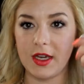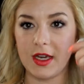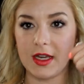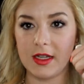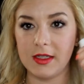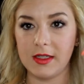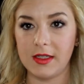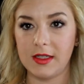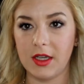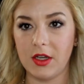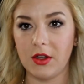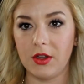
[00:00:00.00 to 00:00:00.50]
The
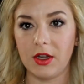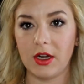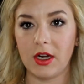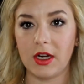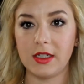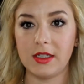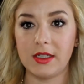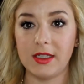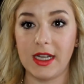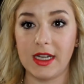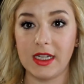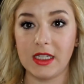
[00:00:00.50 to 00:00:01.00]

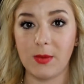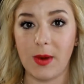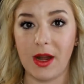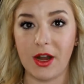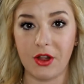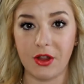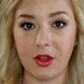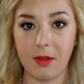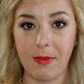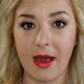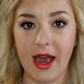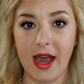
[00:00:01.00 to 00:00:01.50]
concealer says
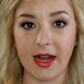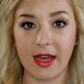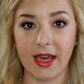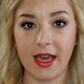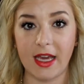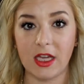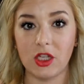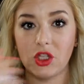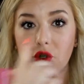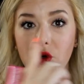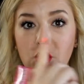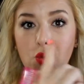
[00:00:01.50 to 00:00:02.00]
right on the
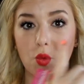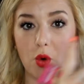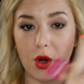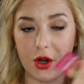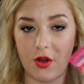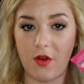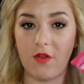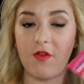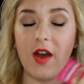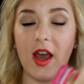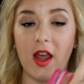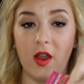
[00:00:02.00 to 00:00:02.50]
package
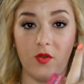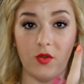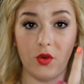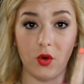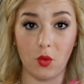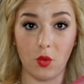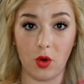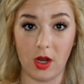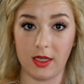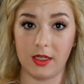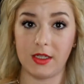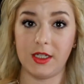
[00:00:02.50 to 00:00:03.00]
105
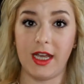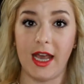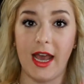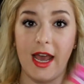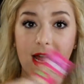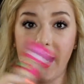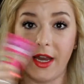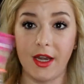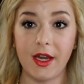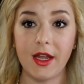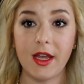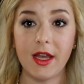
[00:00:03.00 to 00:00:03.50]
to
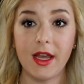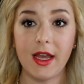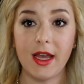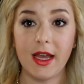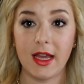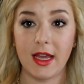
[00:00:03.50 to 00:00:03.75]
110,